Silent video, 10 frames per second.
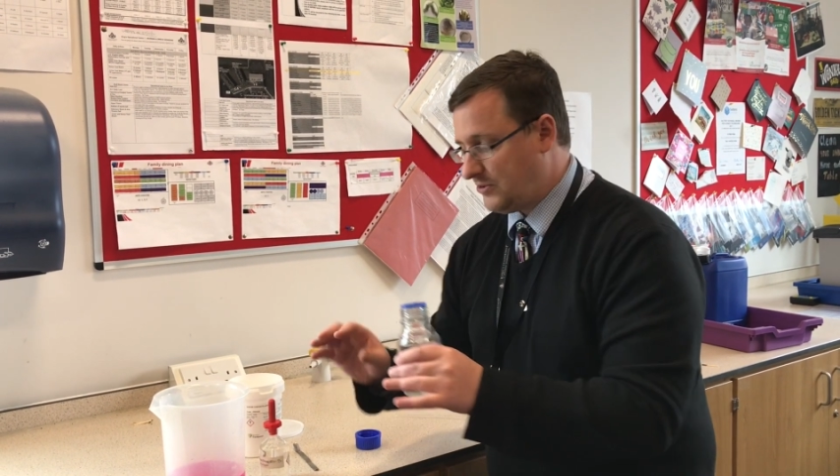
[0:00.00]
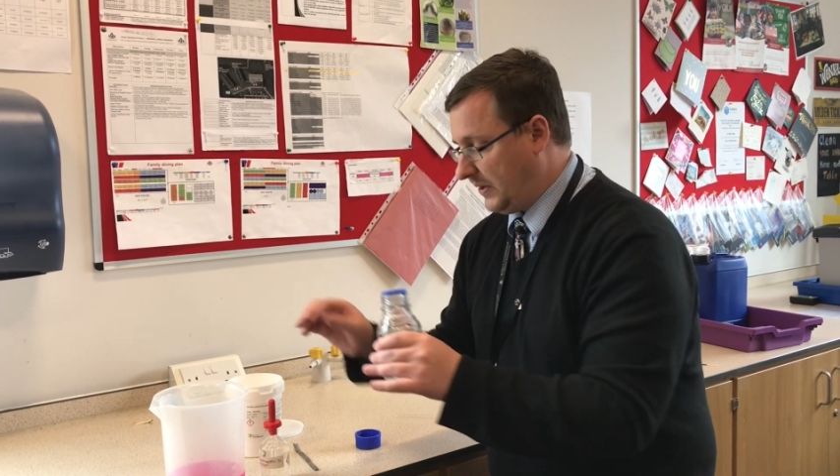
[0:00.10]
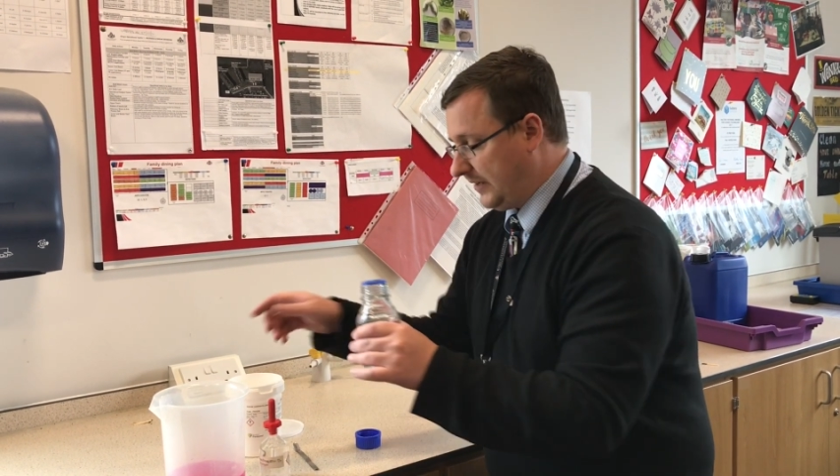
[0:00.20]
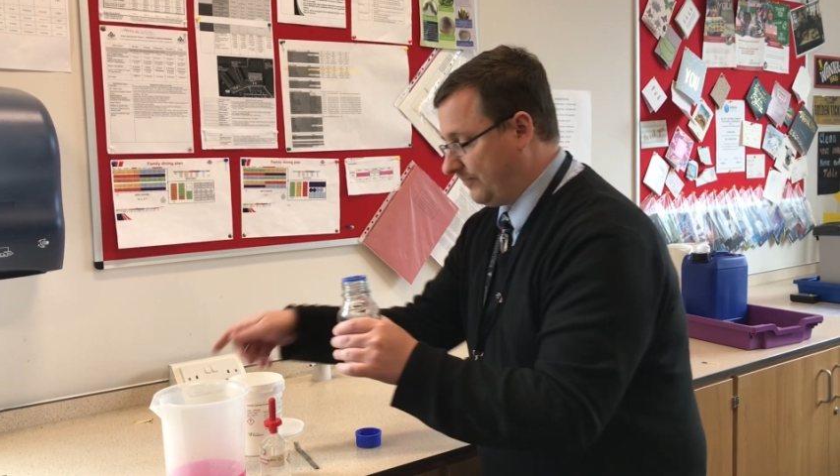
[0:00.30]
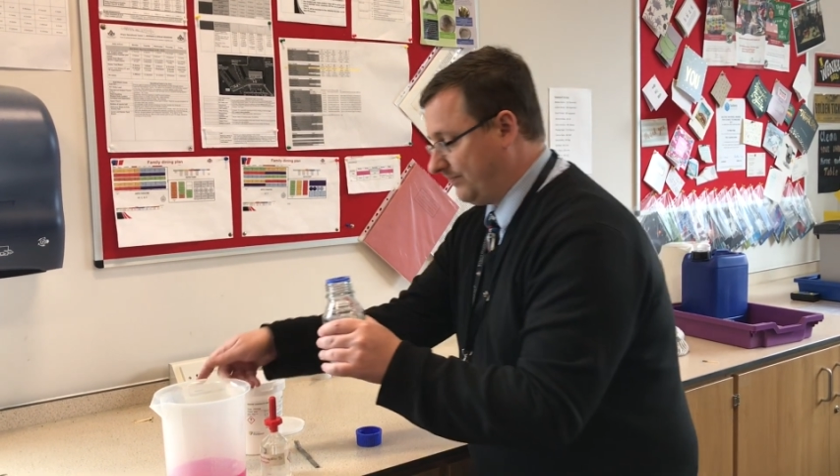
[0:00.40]

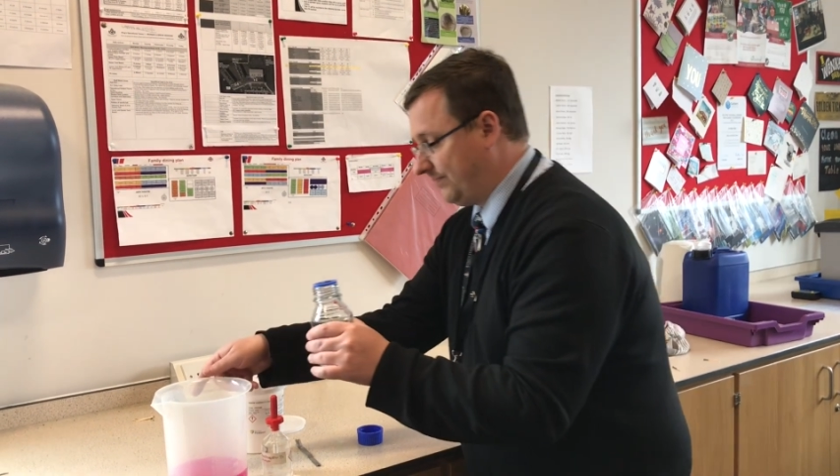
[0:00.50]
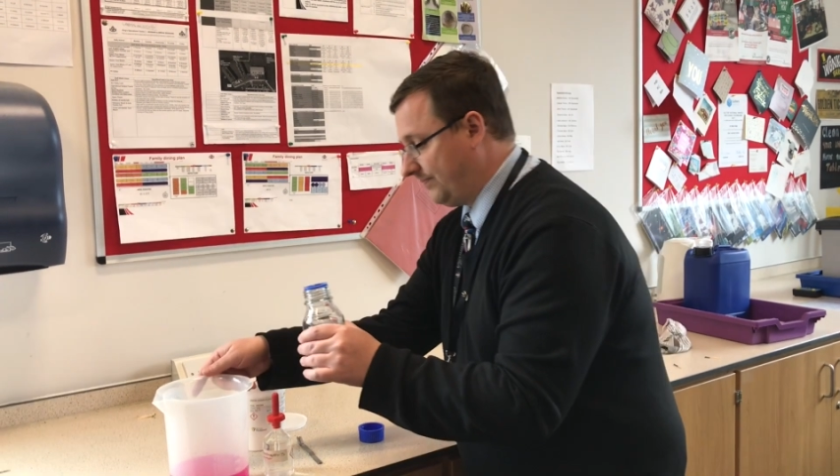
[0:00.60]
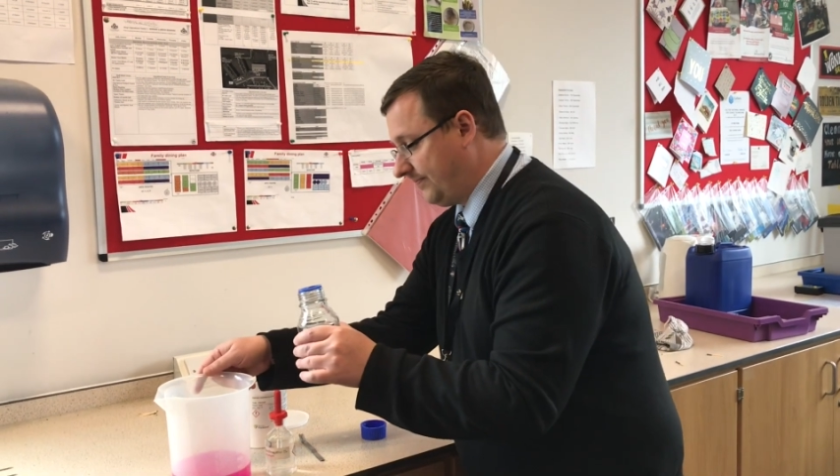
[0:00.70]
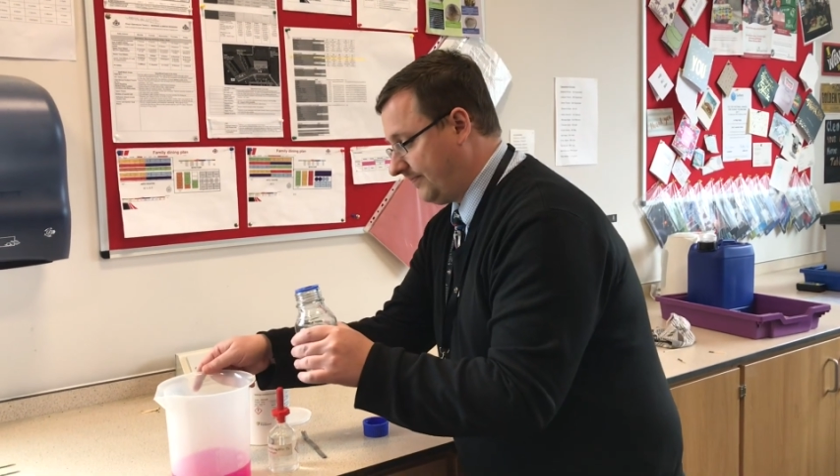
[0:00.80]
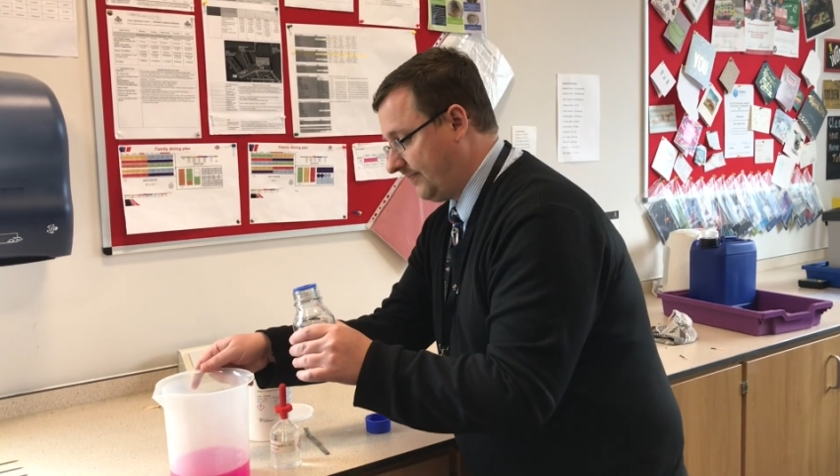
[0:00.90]
away.
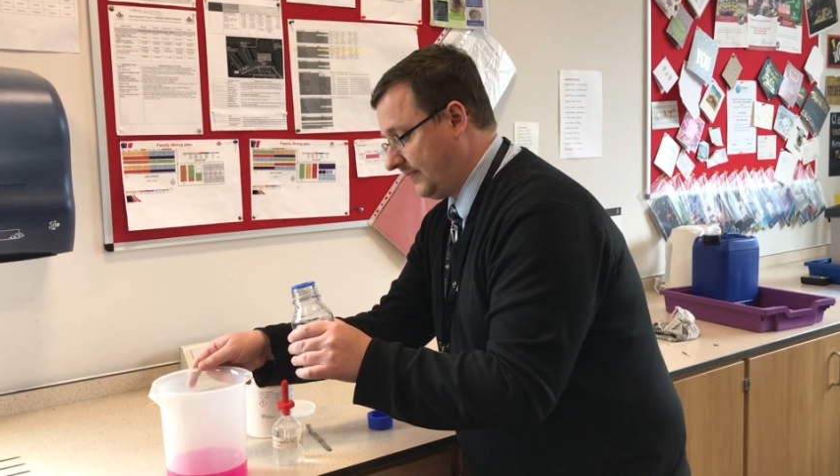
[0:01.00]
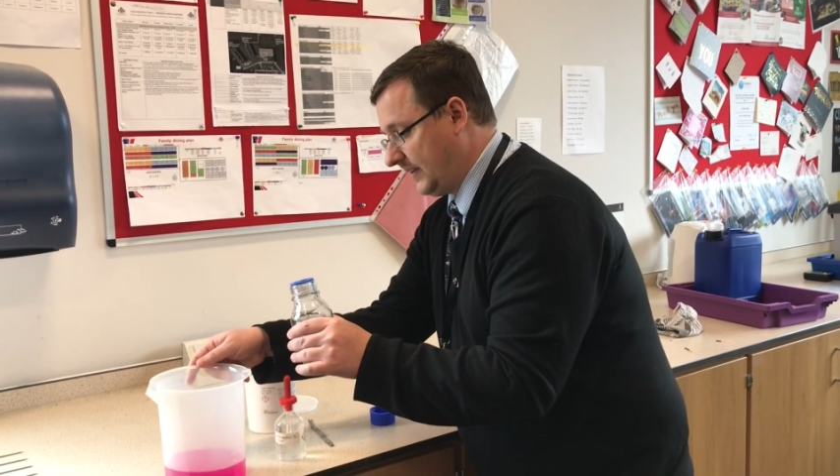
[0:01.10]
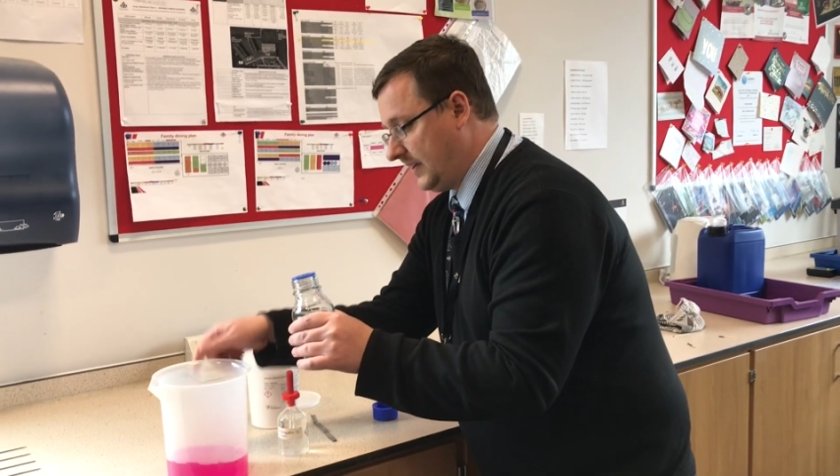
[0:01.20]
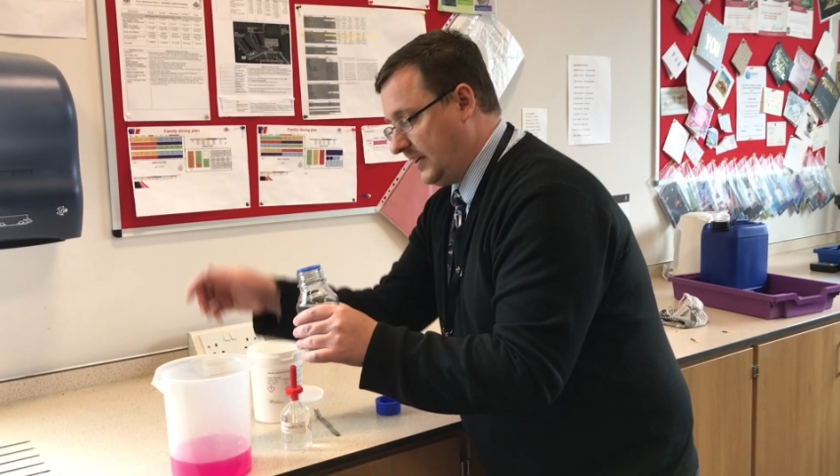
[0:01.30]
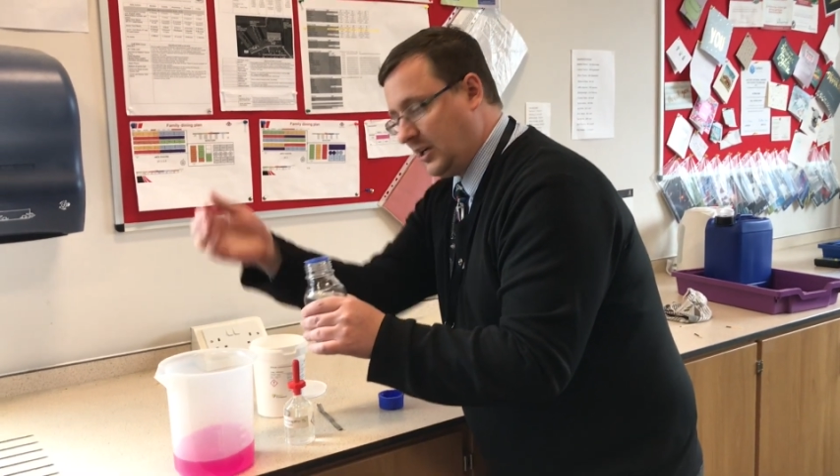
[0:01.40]

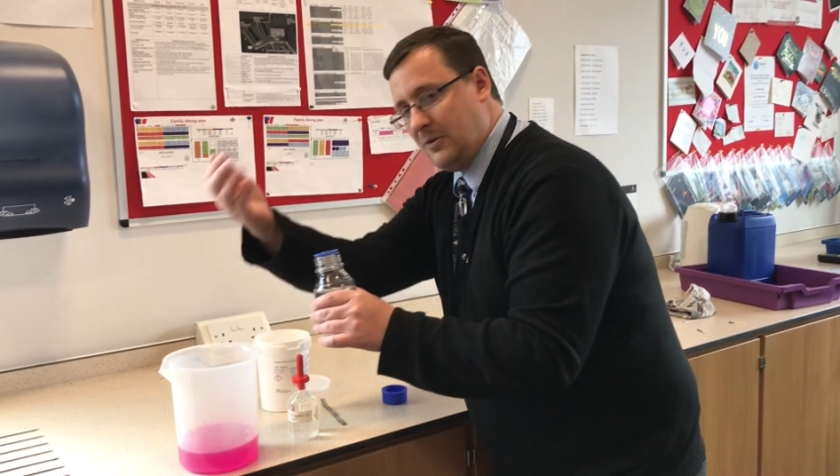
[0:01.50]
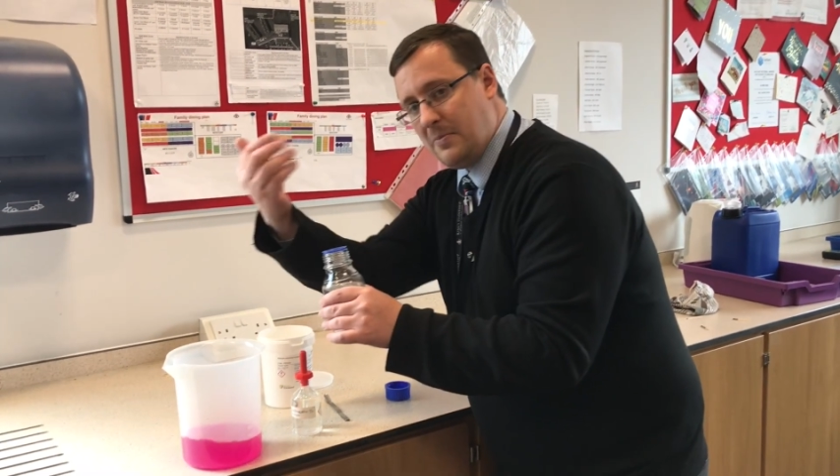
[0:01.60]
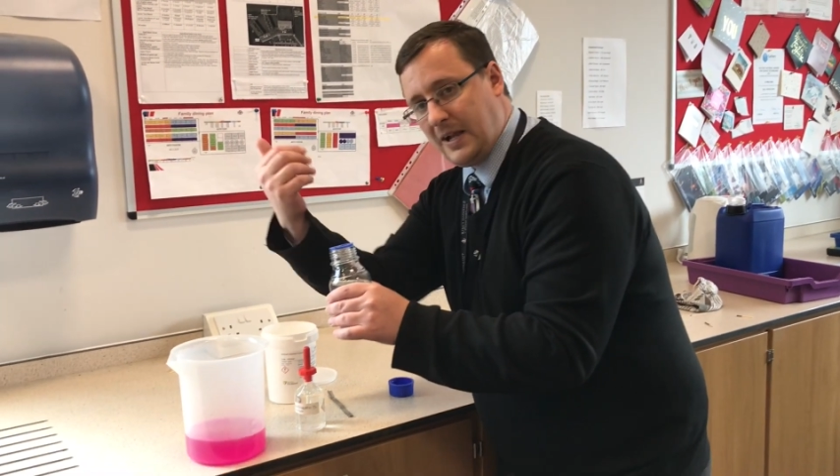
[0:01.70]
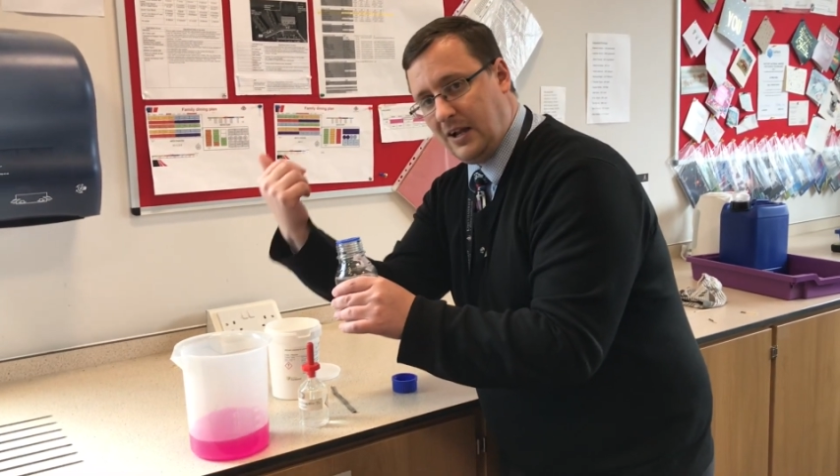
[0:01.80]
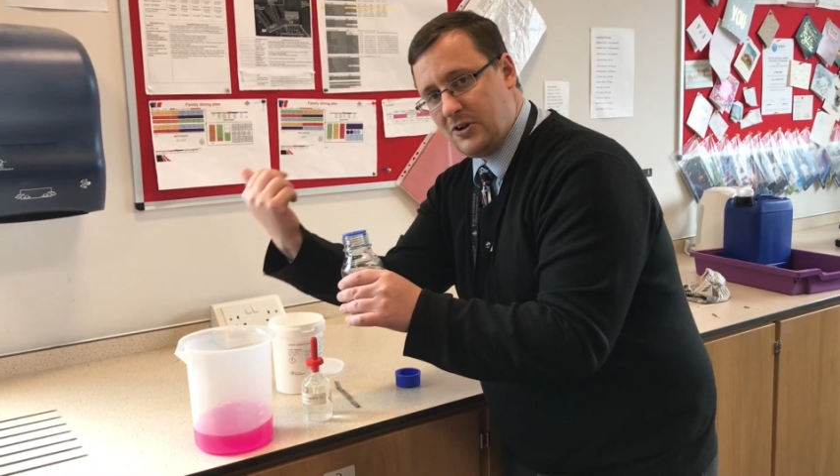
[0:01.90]
Come a
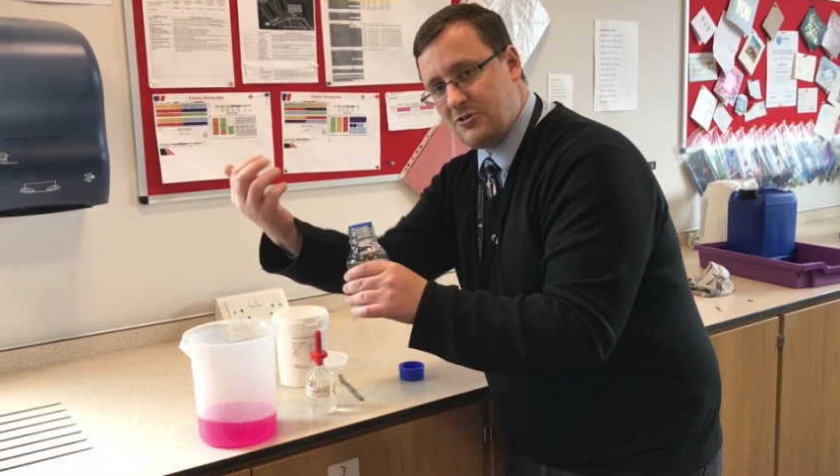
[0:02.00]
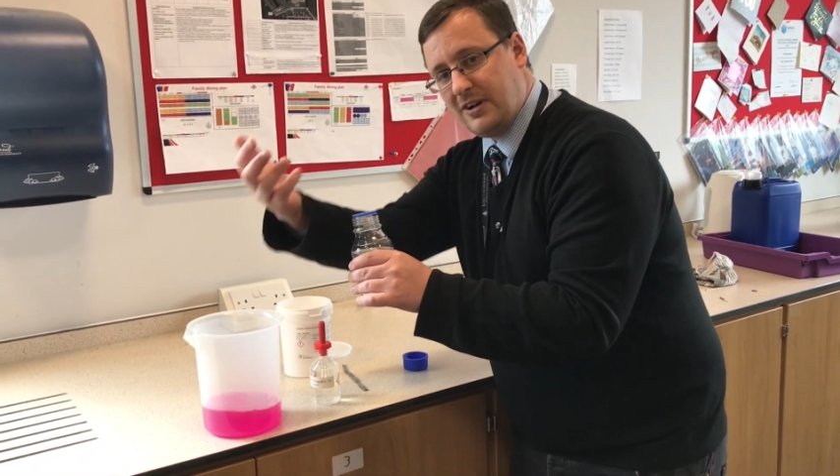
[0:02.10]
bit closer